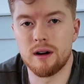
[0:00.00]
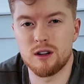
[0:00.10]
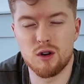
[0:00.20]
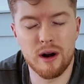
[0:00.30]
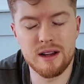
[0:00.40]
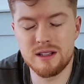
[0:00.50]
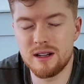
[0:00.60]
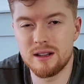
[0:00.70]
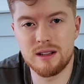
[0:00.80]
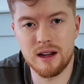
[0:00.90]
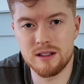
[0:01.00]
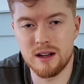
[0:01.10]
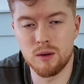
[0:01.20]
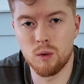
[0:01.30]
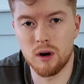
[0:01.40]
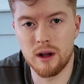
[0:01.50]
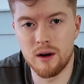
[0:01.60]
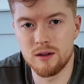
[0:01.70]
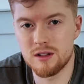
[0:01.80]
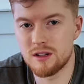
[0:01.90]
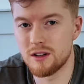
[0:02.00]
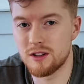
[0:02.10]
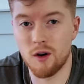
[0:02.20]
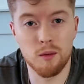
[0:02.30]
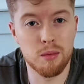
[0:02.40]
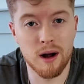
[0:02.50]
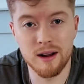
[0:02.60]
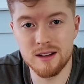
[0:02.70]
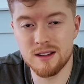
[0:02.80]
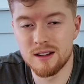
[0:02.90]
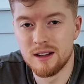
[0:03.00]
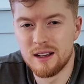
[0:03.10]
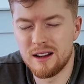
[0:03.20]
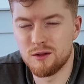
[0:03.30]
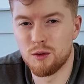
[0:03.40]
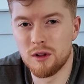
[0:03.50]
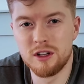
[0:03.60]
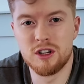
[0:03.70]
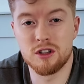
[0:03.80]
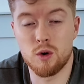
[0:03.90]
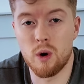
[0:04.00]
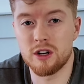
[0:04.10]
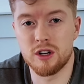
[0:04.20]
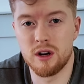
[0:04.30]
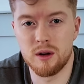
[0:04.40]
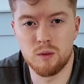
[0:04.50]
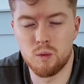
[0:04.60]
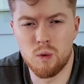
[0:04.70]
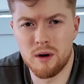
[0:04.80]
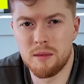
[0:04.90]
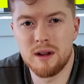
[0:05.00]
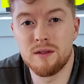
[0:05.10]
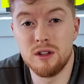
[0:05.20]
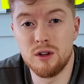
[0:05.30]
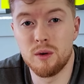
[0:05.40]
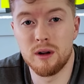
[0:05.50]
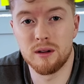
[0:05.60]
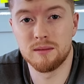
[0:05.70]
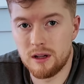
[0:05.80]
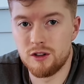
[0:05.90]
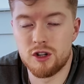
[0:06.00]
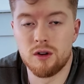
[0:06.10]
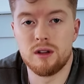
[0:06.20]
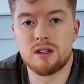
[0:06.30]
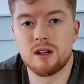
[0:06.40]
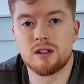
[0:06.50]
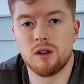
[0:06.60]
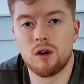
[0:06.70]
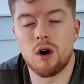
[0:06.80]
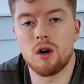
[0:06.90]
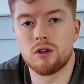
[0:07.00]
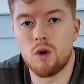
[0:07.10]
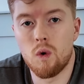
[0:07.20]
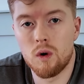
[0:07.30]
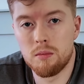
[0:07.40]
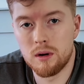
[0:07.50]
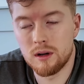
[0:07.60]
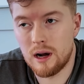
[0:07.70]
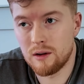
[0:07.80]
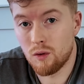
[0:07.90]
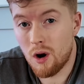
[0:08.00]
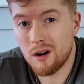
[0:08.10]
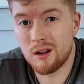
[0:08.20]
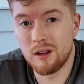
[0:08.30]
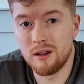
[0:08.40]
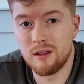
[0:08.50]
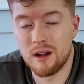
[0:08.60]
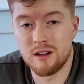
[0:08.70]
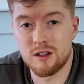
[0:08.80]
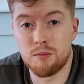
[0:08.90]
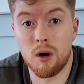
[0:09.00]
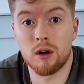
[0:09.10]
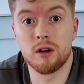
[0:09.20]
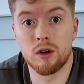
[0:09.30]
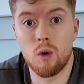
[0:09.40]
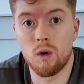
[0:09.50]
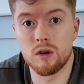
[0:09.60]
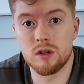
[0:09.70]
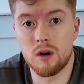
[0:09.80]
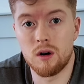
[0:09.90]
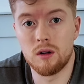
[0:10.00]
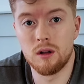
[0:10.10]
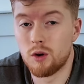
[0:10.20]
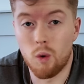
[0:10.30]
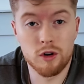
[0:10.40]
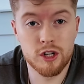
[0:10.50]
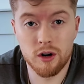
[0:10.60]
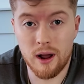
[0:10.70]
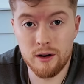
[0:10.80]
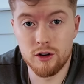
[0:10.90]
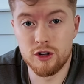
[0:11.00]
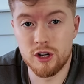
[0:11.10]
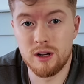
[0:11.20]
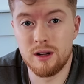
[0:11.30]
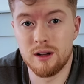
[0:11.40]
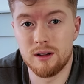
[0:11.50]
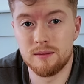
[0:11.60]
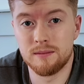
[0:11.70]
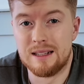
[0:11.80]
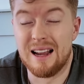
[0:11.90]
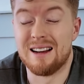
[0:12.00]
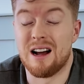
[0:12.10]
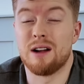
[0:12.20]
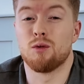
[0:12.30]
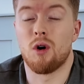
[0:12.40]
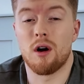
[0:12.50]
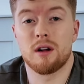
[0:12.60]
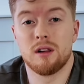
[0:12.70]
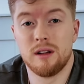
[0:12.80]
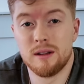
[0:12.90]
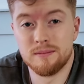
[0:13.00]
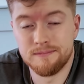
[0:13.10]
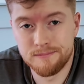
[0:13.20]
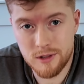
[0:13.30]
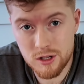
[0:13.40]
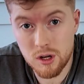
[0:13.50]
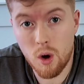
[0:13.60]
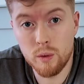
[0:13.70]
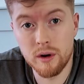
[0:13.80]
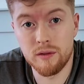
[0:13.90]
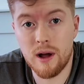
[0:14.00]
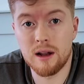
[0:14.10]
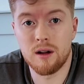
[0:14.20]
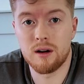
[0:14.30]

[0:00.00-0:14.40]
there. Crazy intense HIIT workouts, assault bikes, and really just questioning, what am I even doing? And sure, these things look hardcore, but ironically, they spark your cortisol, torch your energy, and ironically, slow your fat